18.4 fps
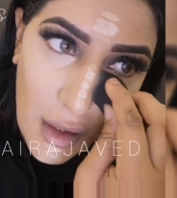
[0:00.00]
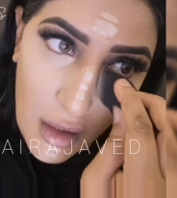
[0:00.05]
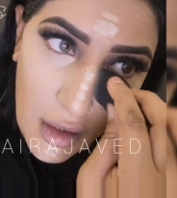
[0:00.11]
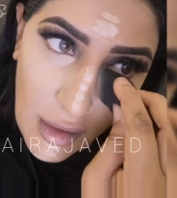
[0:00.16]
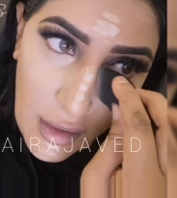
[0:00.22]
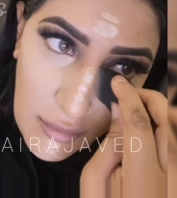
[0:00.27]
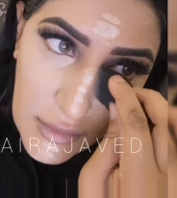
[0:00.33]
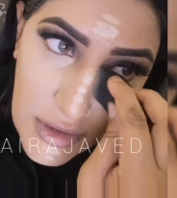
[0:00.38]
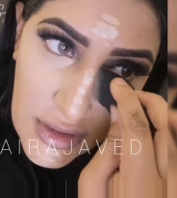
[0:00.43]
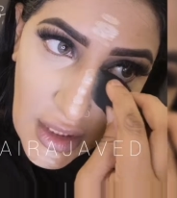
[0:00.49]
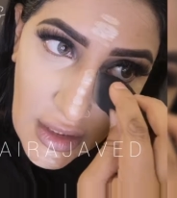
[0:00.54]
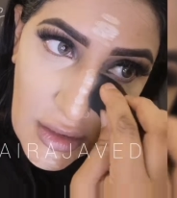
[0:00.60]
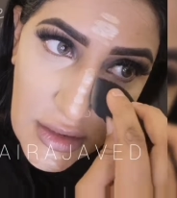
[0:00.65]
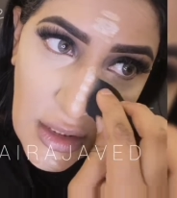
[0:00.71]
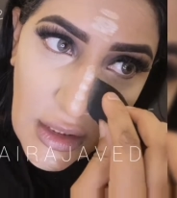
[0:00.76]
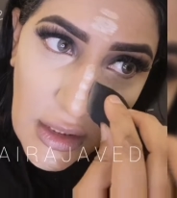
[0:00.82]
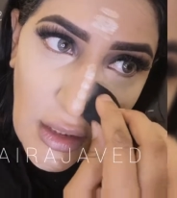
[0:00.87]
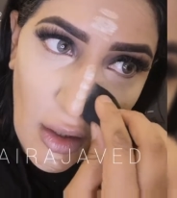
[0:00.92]
And I'm just
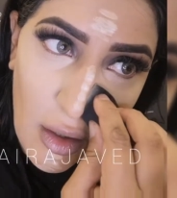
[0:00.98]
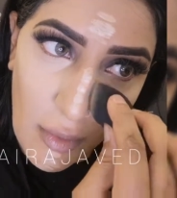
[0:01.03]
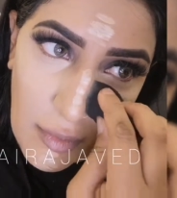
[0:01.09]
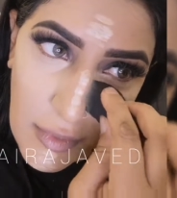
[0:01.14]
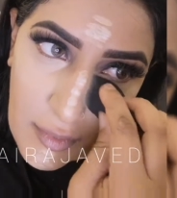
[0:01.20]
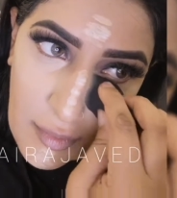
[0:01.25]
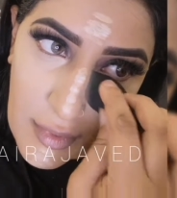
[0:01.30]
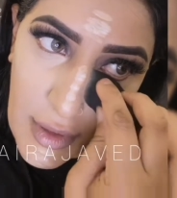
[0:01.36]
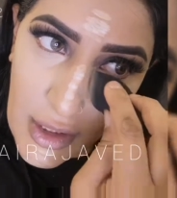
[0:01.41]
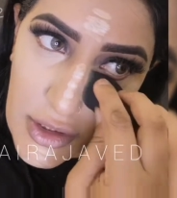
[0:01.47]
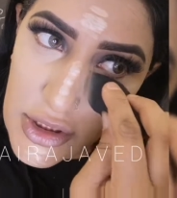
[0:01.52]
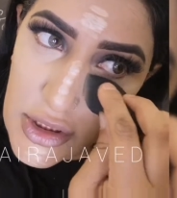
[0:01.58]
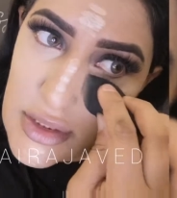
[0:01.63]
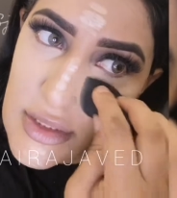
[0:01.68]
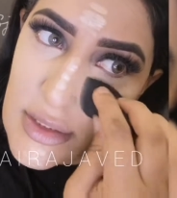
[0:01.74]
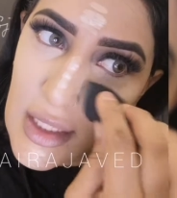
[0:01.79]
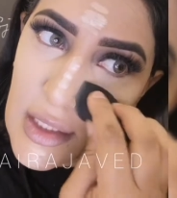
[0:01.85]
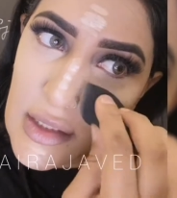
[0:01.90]
kind of taking it up the
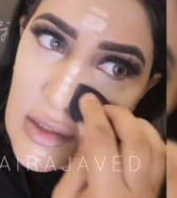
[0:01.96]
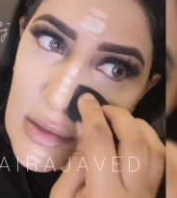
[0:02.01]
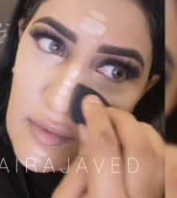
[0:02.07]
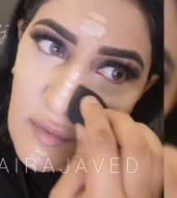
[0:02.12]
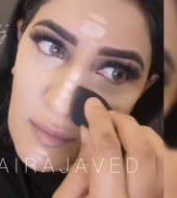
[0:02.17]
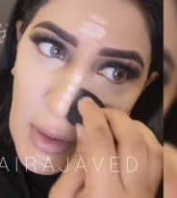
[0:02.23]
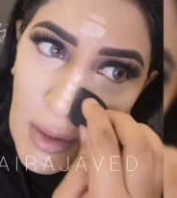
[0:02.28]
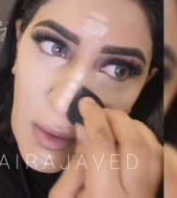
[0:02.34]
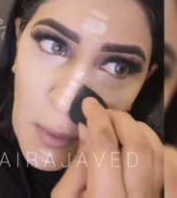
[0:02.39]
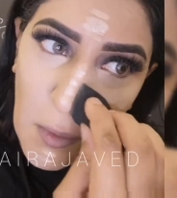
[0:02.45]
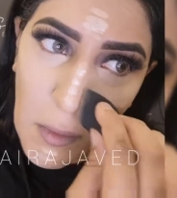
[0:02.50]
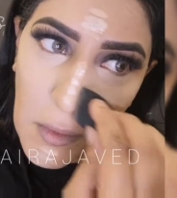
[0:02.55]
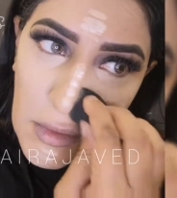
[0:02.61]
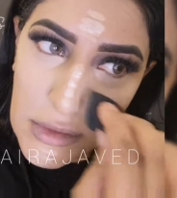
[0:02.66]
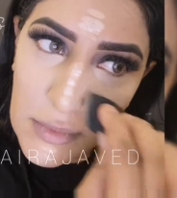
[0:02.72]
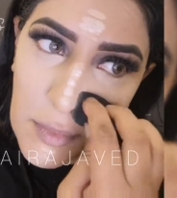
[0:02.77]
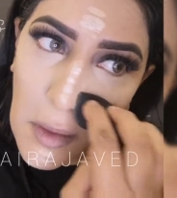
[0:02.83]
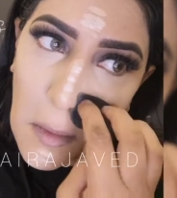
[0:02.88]
bridge side of my
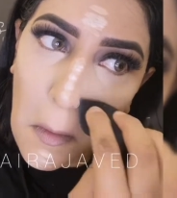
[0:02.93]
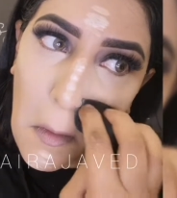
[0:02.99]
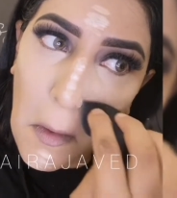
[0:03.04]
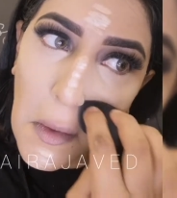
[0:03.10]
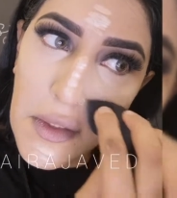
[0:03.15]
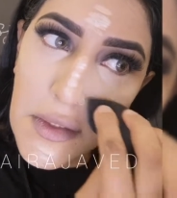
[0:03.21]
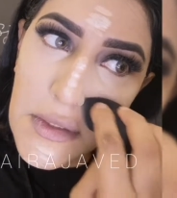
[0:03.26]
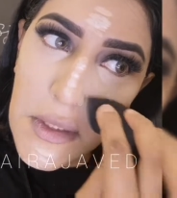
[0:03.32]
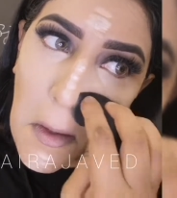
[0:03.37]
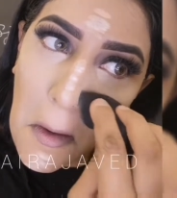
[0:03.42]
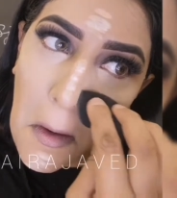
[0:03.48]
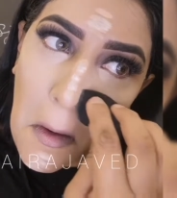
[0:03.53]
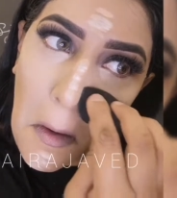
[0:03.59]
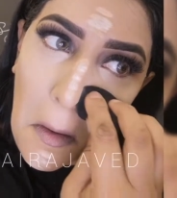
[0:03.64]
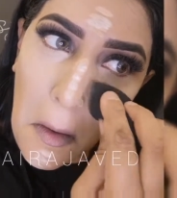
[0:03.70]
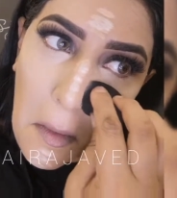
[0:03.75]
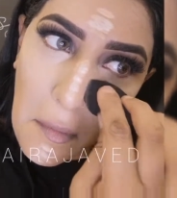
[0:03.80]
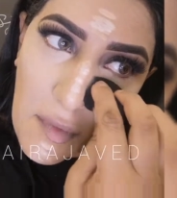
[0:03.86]
nose, because
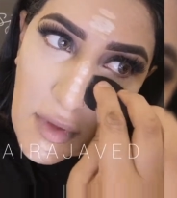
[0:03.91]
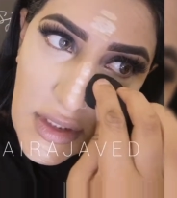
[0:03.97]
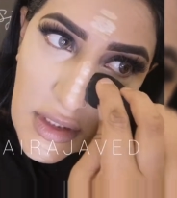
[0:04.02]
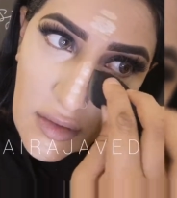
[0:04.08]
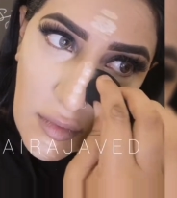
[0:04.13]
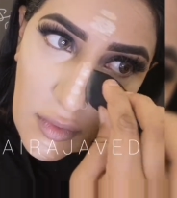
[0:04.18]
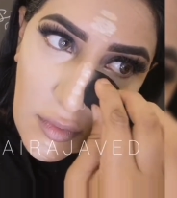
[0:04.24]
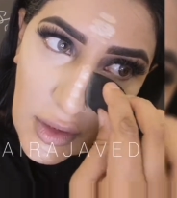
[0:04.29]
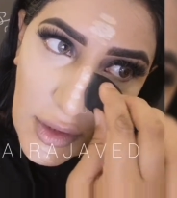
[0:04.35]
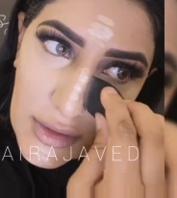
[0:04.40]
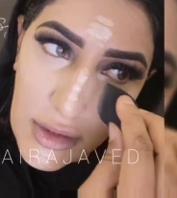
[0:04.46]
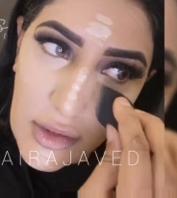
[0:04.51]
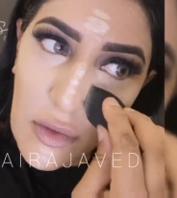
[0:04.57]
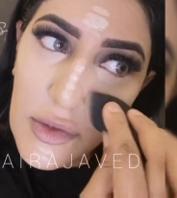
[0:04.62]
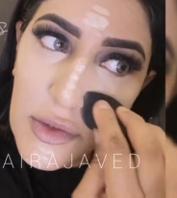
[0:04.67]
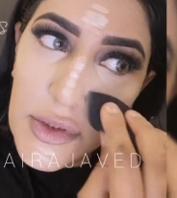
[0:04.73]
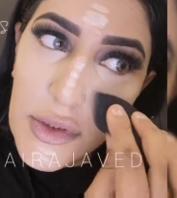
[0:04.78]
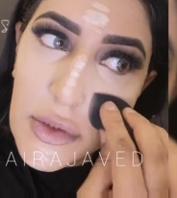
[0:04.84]
obviously we want
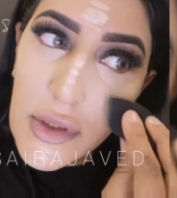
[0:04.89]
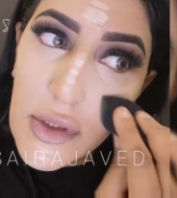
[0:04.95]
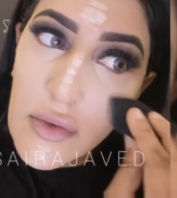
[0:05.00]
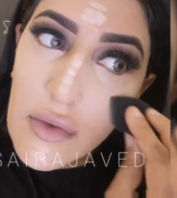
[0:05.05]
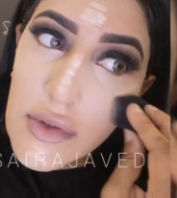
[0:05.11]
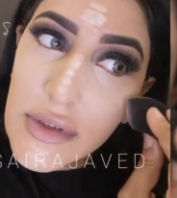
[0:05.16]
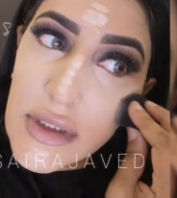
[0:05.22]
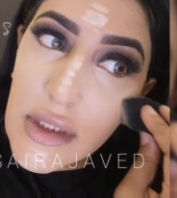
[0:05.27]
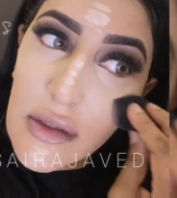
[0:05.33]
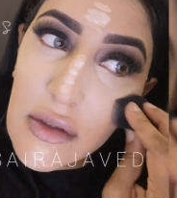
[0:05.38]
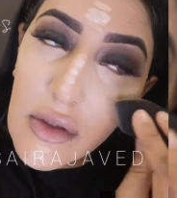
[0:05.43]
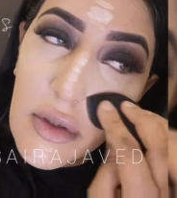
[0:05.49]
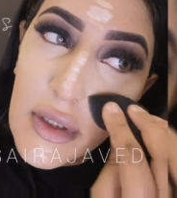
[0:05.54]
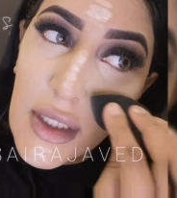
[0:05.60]
to contour the nose and it'll